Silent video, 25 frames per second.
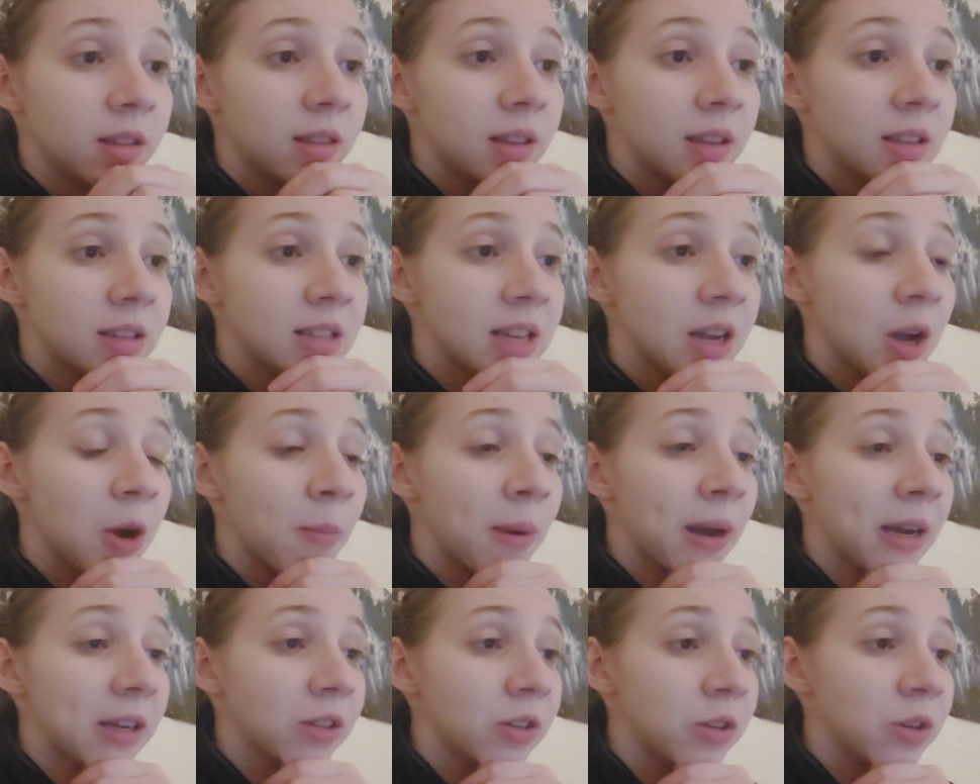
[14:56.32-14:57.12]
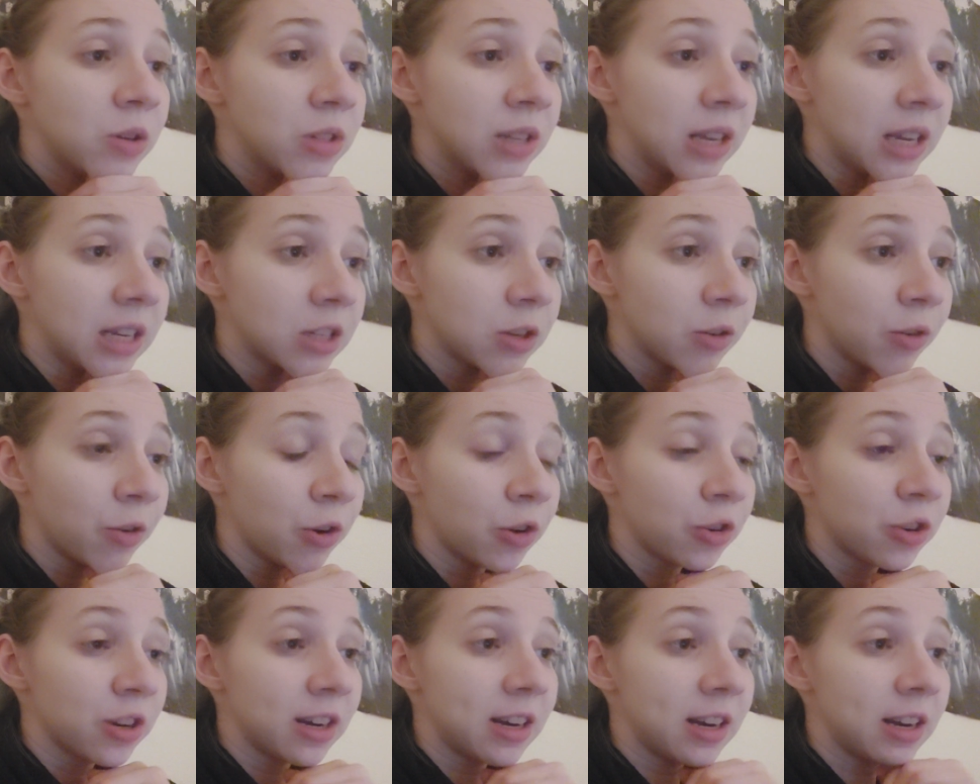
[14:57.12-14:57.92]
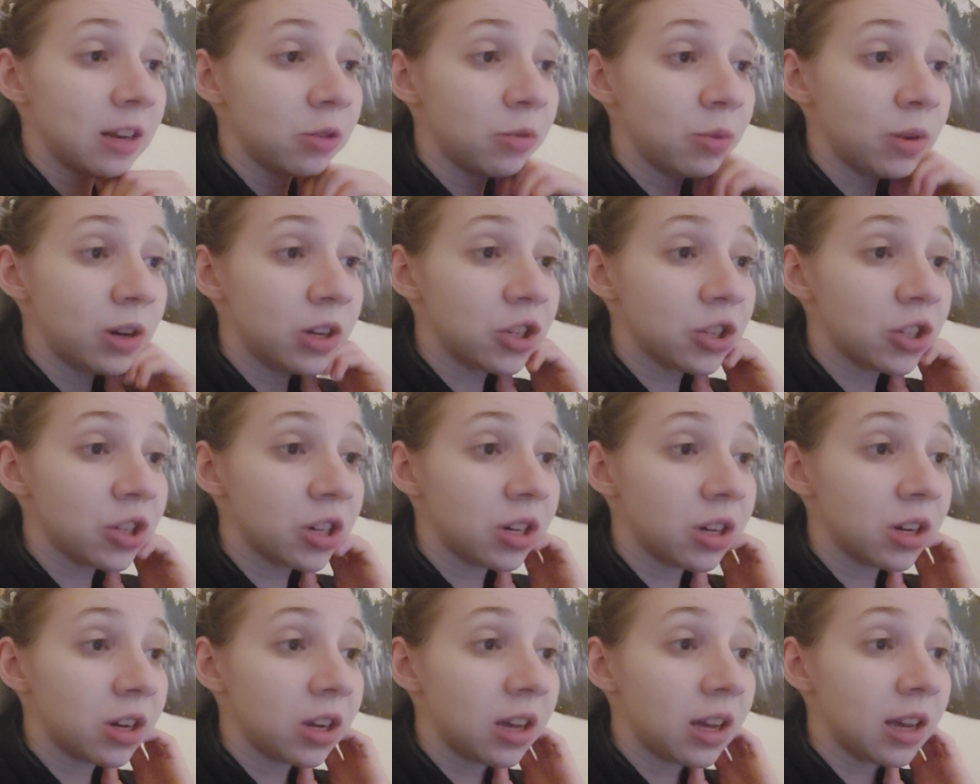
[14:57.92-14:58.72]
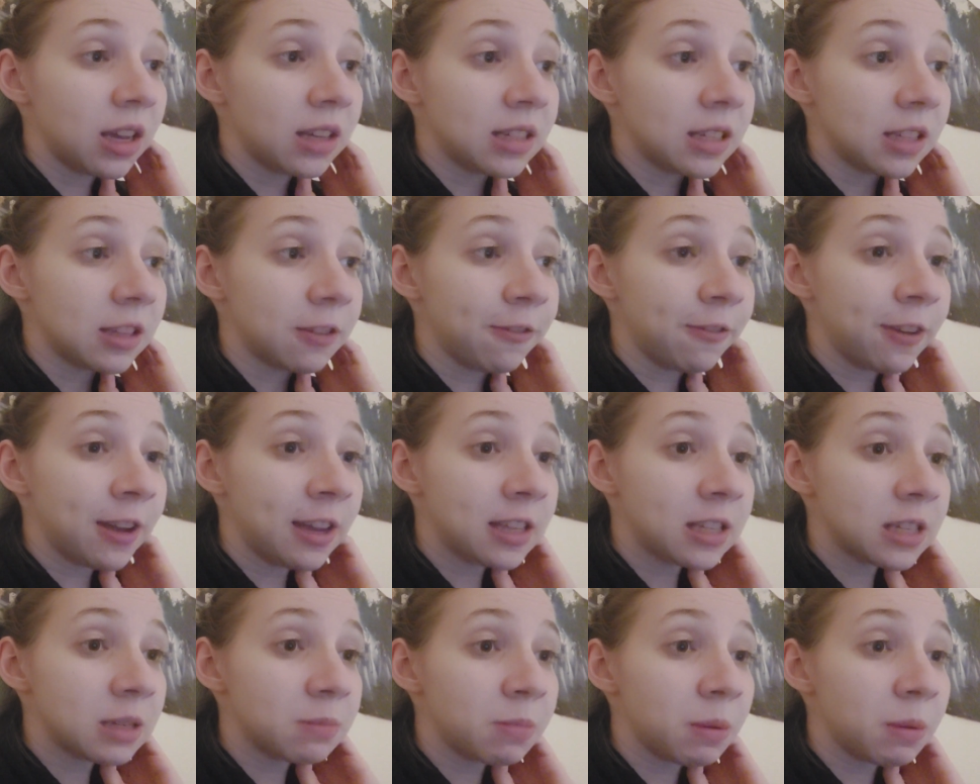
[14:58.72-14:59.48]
As they go back to using extroverted intuition as a defense,